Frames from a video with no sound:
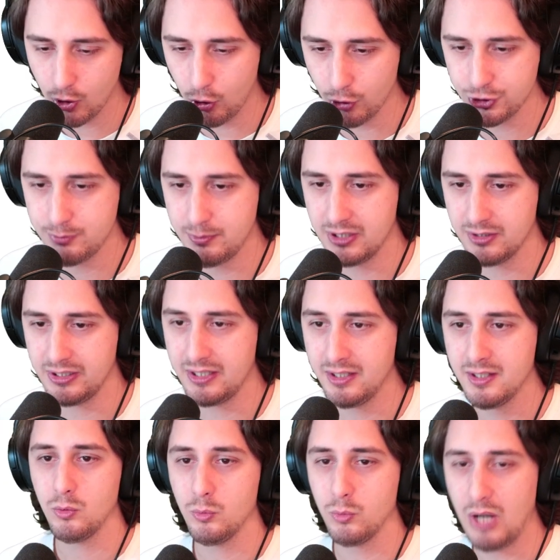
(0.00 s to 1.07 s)
Ultimately,
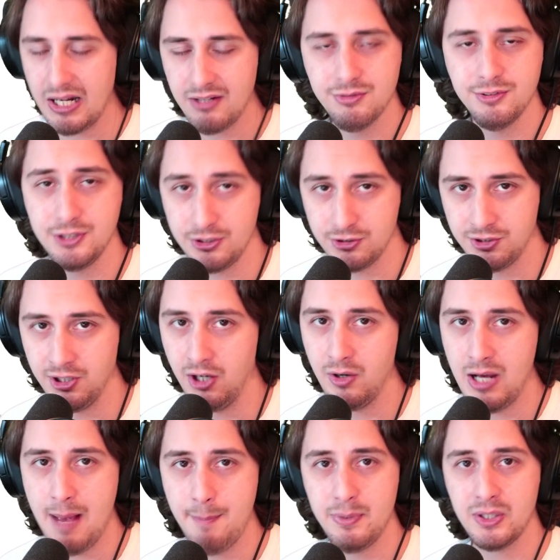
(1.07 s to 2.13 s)
rightfully so,
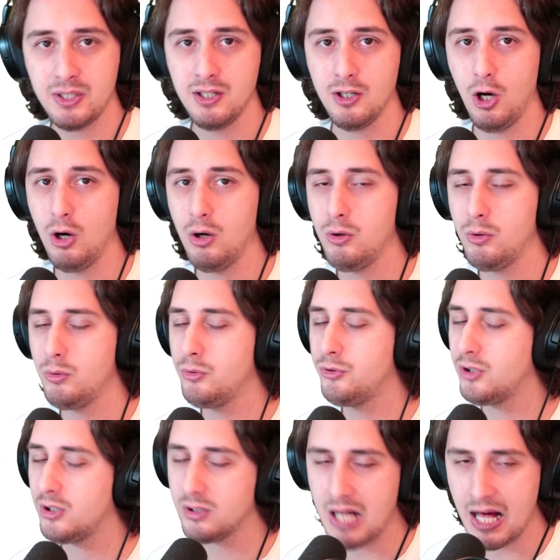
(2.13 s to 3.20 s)
Epic owes
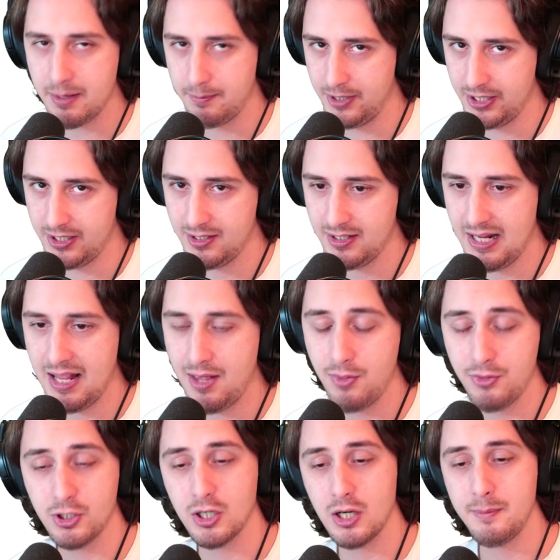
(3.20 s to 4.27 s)
a lot of money and
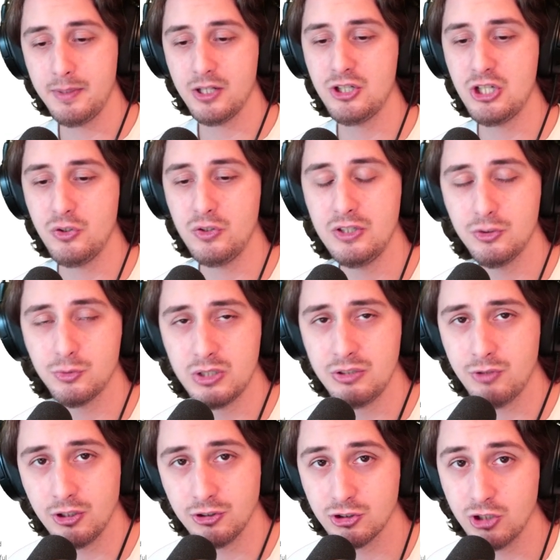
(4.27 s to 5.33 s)
they're going to be issuing these refunds.